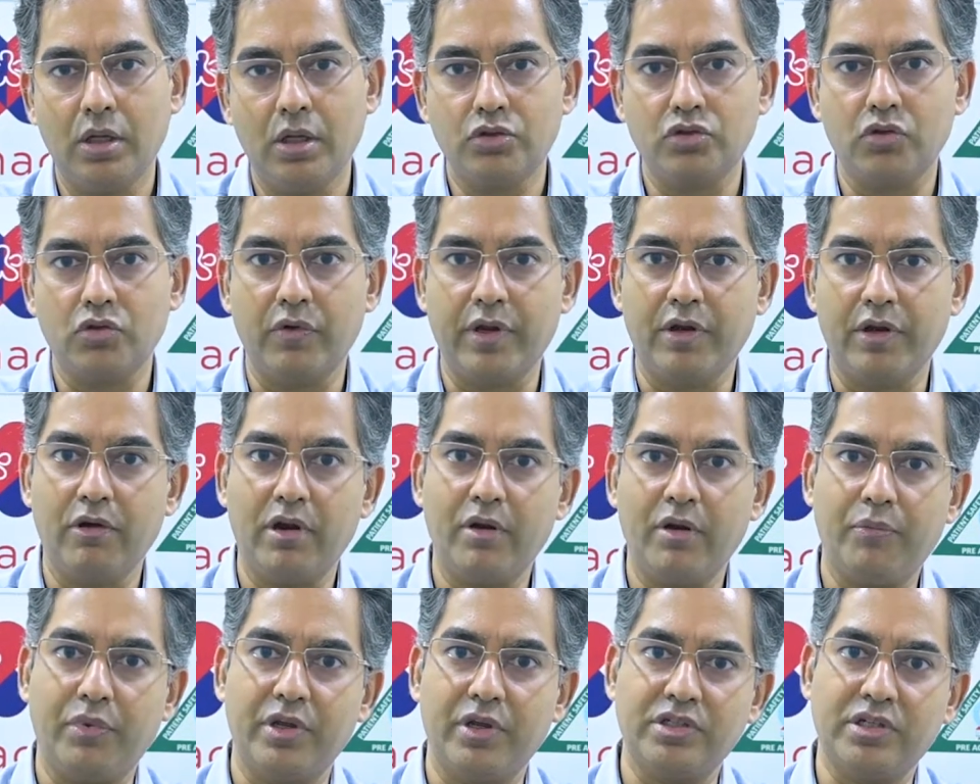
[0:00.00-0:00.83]
So
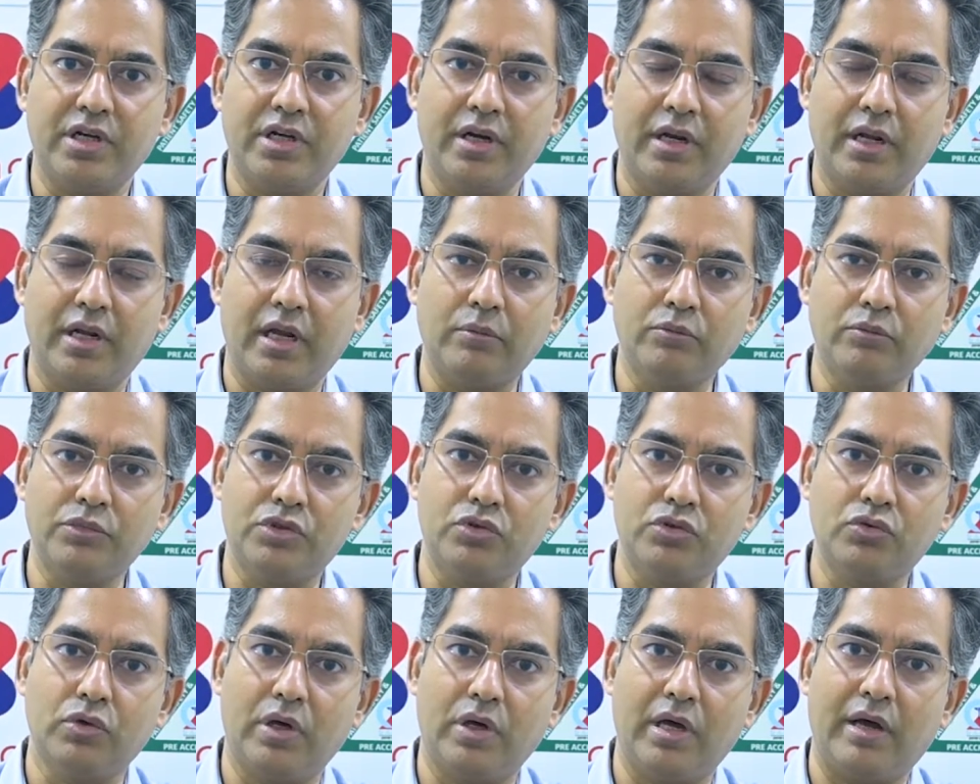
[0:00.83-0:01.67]
whenever a patient
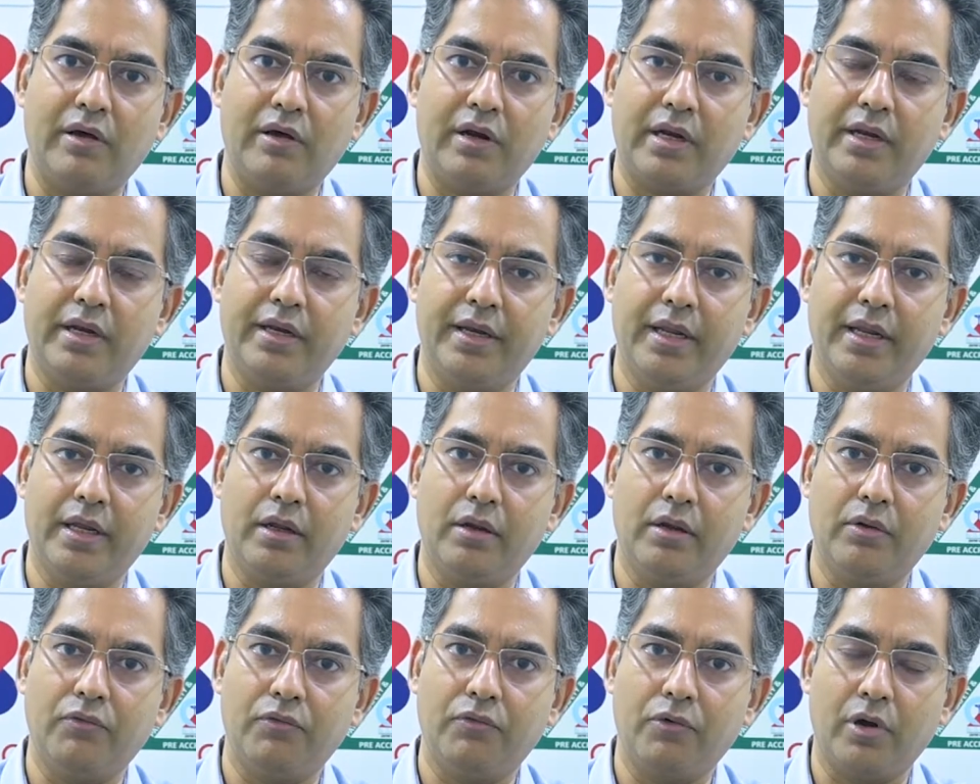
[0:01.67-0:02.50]
comes to our
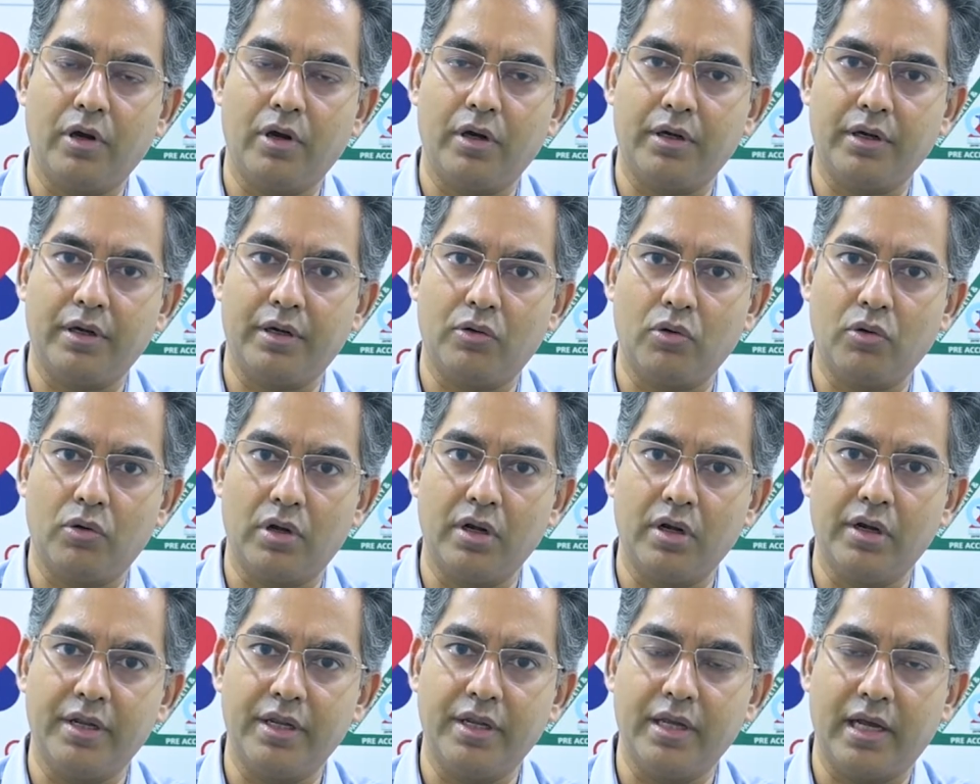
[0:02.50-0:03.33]
clinic for
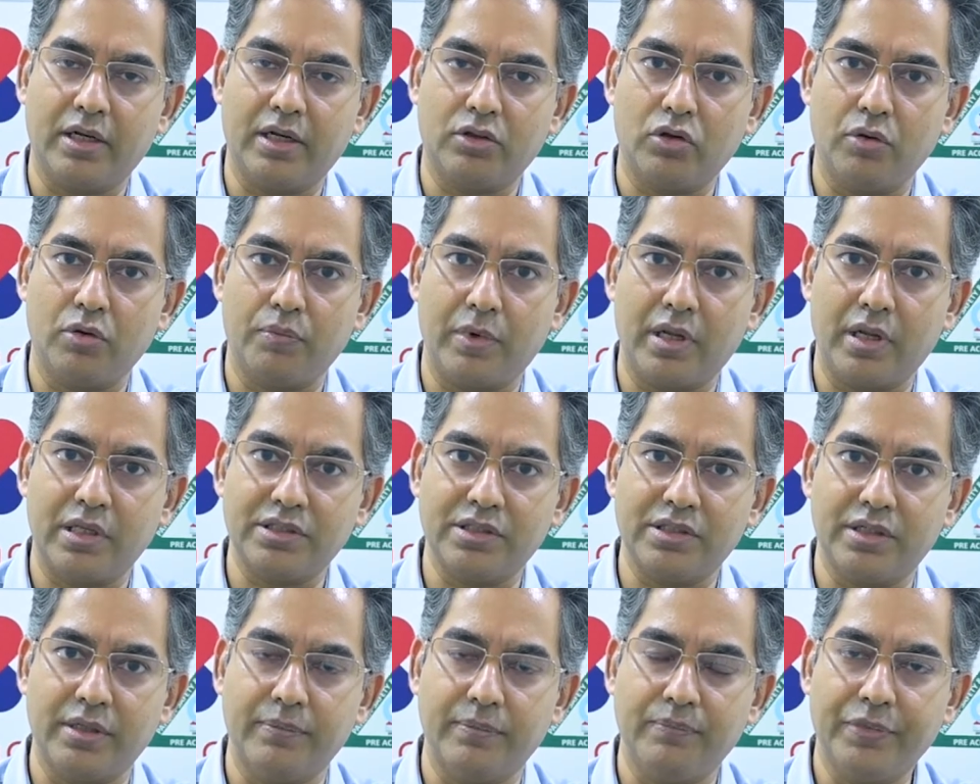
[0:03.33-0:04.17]
total knee
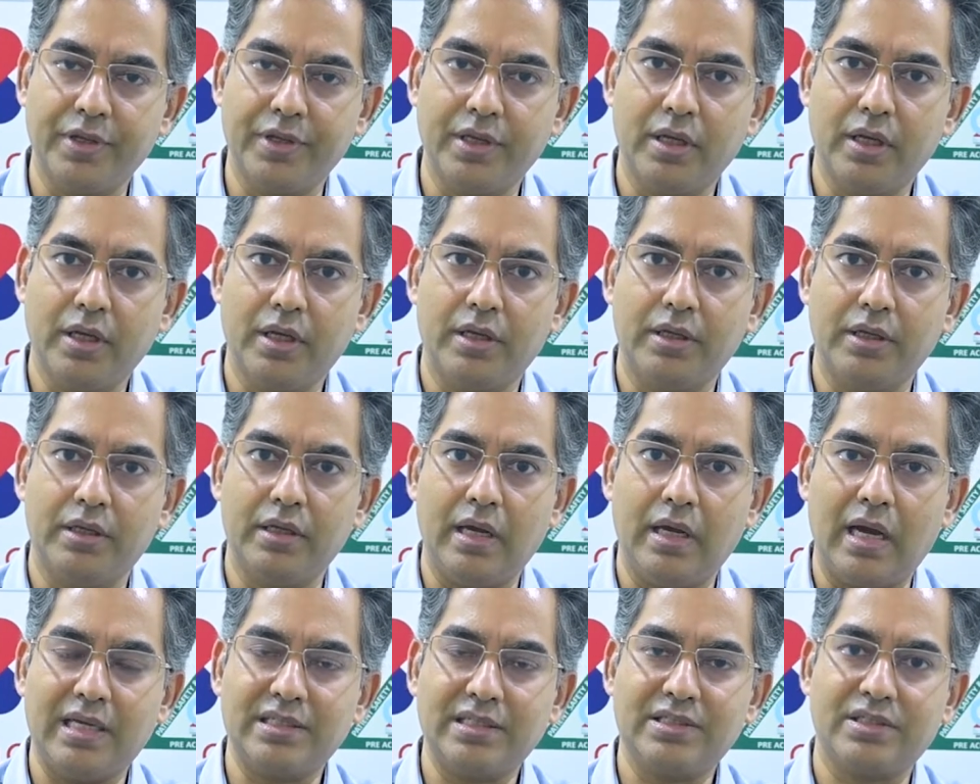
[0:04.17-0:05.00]
arthroplasty,
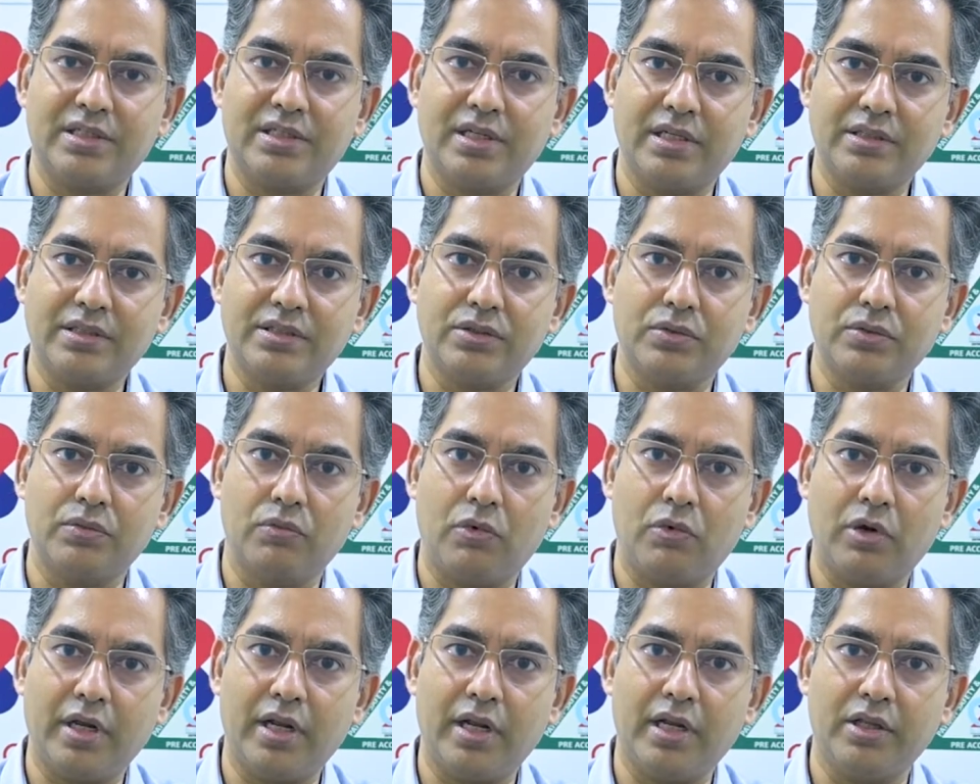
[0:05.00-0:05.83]
he asks us
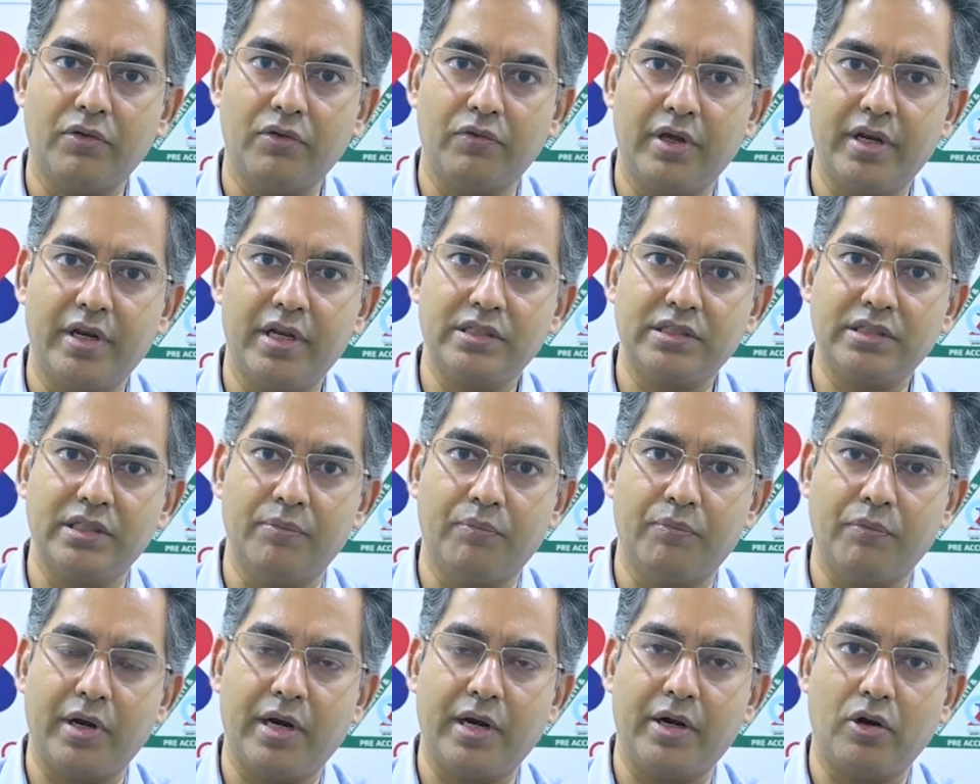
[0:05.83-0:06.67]
what are the various
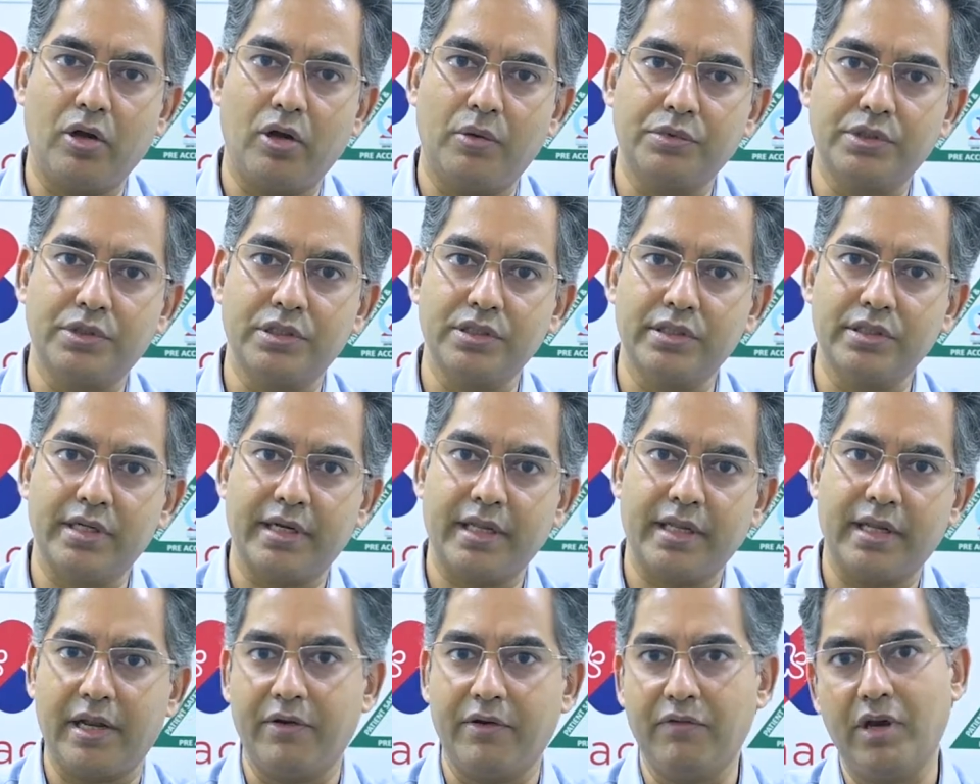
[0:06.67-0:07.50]
implant options
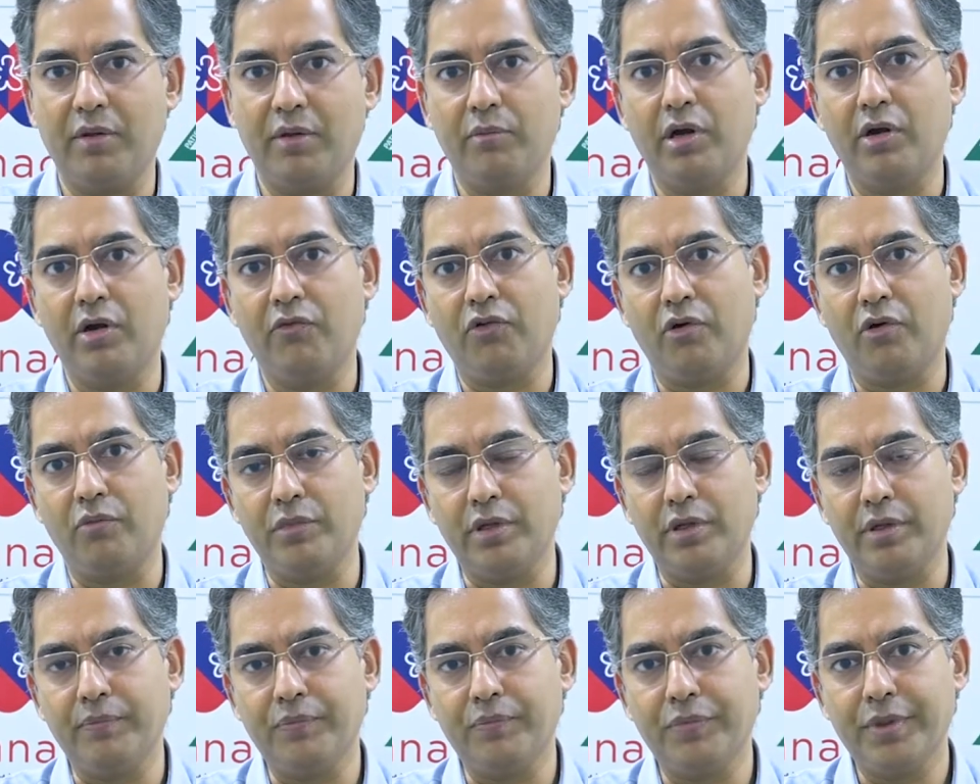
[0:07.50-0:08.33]
that are available for
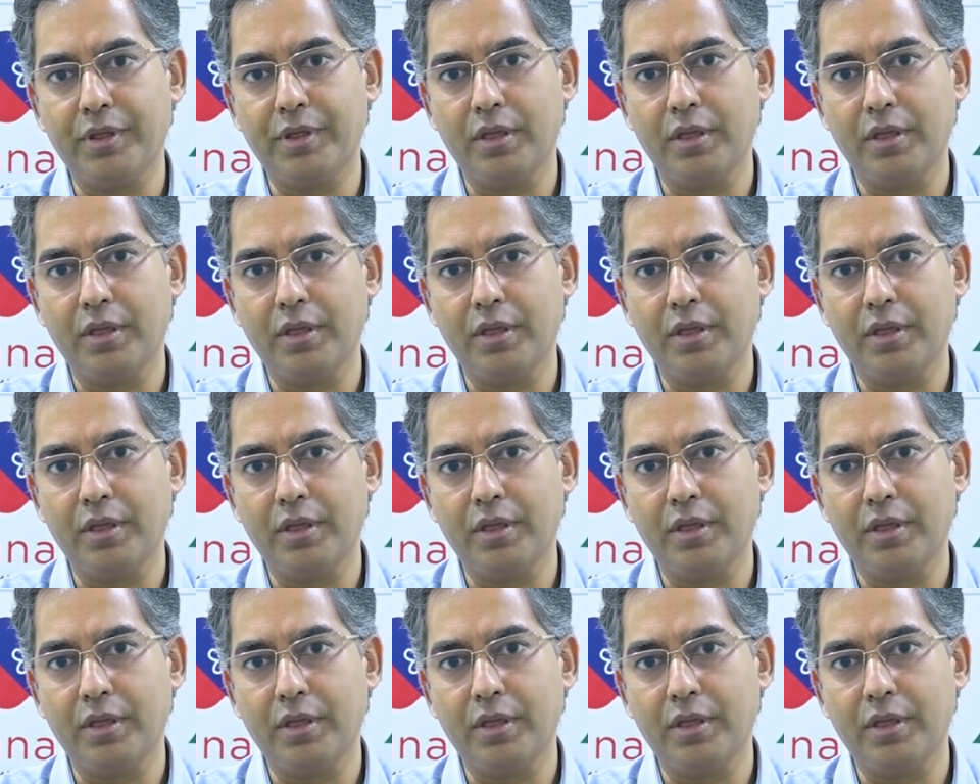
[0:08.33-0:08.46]
me?